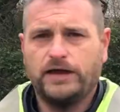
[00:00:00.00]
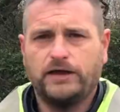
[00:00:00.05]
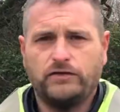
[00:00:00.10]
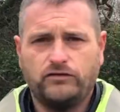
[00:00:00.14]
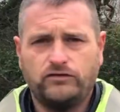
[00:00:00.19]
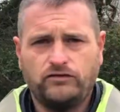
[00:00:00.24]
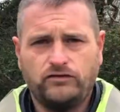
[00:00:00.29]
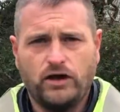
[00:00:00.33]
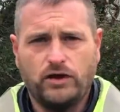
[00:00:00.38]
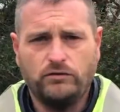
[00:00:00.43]
at the
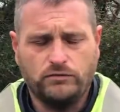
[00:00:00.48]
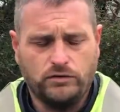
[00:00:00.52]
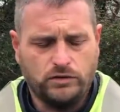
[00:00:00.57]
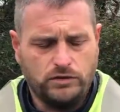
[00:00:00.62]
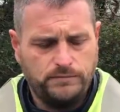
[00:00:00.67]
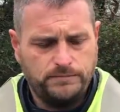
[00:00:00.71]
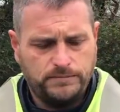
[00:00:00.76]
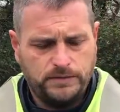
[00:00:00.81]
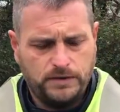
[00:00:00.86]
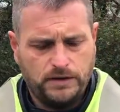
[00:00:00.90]

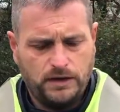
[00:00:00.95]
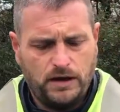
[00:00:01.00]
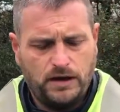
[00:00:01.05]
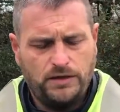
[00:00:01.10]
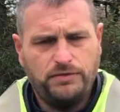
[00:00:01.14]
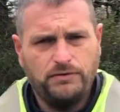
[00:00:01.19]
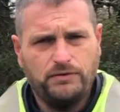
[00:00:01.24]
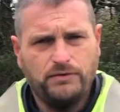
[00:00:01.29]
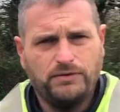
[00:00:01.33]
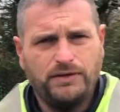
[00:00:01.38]
showroom, I
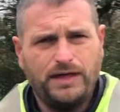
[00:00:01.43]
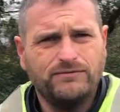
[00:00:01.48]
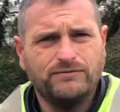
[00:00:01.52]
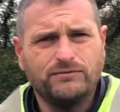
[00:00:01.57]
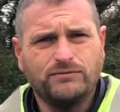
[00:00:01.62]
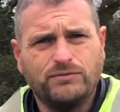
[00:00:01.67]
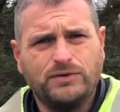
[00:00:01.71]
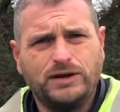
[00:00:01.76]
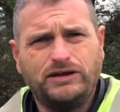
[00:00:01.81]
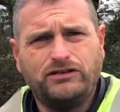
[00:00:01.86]
thought they
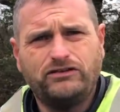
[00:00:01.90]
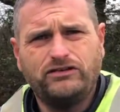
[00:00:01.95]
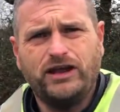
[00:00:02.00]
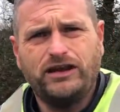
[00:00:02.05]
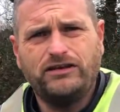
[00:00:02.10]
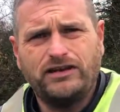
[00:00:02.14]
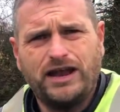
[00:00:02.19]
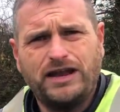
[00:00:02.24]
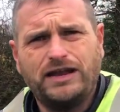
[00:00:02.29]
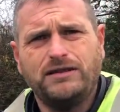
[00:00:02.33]
haven't really
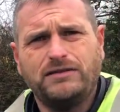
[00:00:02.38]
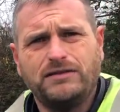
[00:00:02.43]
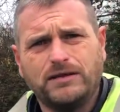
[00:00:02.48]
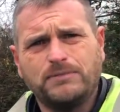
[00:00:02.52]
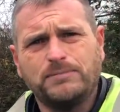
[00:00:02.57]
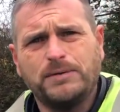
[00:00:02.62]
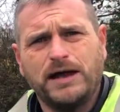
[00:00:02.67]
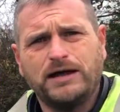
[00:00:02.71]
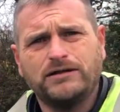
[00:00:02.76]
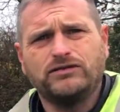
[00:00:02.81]
changed anything
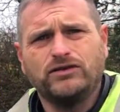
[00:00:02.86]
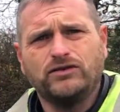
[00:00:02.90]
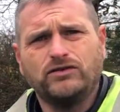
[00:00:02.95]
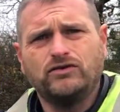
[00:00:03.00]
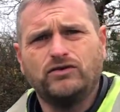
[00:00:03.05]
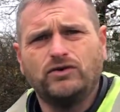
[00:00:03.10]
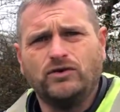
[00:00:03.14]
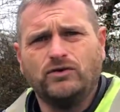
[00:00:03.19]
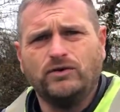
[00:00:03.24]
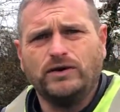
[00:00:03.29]
about it at
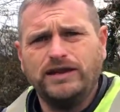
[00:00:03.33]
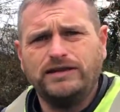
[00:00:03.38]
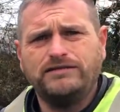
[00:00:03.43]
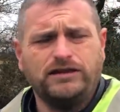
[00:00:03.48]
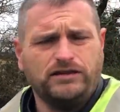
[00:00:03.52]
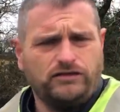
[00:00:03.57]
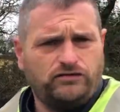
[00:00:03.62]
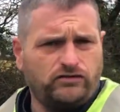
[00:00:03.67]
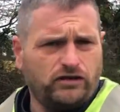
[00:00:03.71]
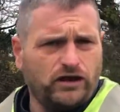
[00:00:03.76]
all. Is
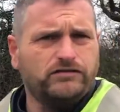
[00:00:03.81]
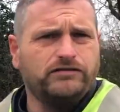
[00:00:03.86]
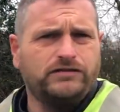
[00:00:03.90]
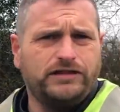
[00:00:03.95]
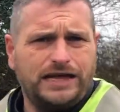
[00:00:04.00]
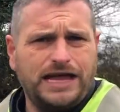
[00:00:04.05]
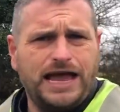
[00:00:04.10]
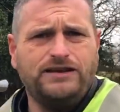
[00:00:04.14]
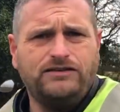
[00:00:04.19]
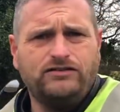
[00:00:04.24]
it just
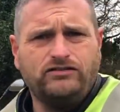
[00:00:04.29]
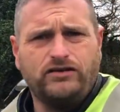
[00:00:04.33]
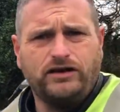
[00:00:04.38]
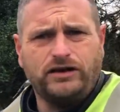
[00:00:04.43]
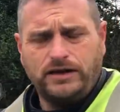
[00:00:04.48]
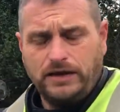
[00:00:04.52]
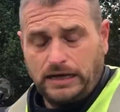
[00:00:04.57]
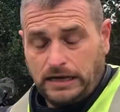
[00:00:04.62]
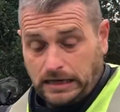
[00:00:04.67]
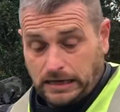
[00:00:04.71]
the engine?
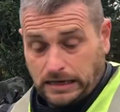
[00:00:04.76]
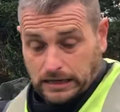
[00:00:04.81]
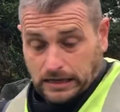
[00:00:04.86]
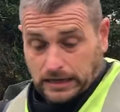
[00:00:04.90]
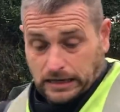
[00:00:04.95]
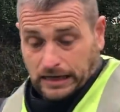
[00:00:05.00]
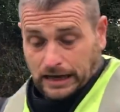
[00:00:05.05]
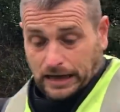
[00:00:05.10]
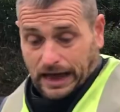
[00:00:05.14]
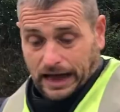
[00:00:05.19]

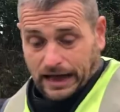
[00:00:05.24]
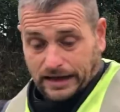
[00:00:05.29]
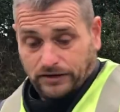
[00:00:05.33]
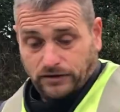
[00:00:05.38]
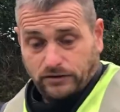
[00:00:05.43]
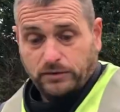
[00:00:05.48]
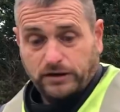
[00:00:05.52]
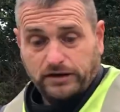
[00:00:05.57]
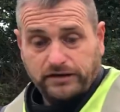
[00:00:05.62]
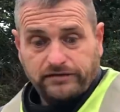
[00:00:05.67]
And
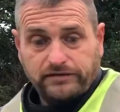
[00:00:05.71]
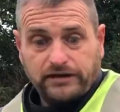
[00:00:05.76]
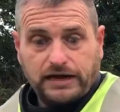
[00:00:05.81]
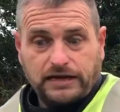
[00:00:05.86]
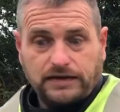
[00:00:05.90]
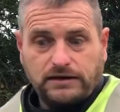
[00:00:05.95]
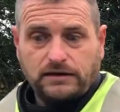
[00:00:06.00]
you would have seen